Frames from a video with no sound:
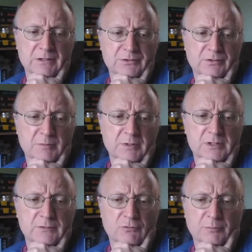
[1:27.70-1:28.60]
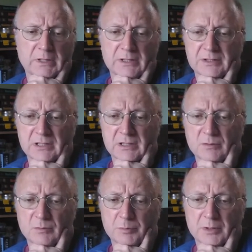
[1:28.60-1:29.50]
to the best of your ability.
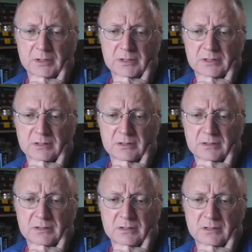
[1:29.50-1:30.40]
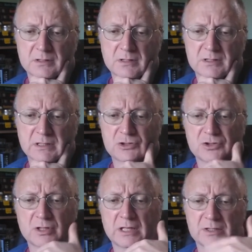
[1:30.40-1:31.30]
But
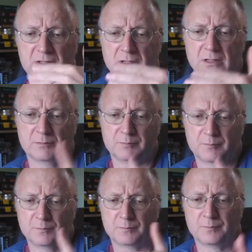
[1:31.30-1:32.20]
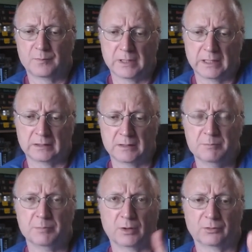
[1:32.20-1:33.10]
essentially it's an
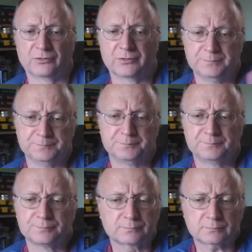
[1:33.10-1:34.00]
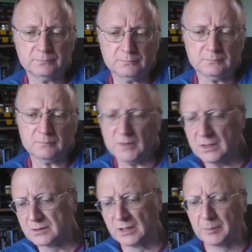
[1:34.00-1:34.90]
impulse
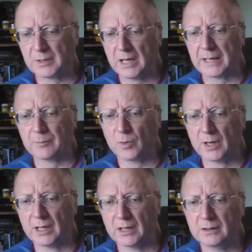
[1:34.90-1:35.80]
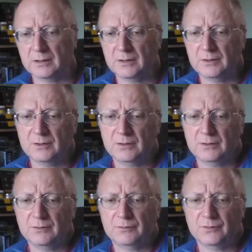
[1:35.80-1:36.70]
type game where
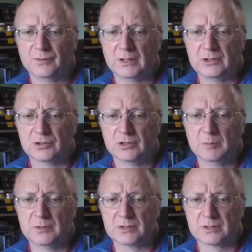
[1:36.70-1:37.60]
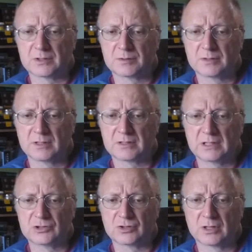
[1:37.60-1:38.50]
the Germans
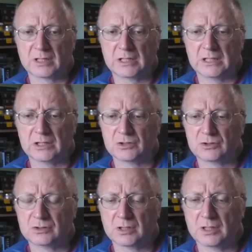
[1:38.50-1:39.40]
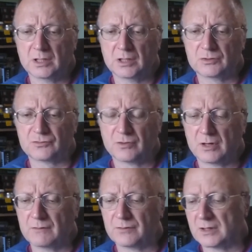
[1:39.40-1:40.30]
essentially
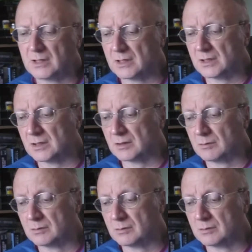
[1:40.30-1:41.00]
drive the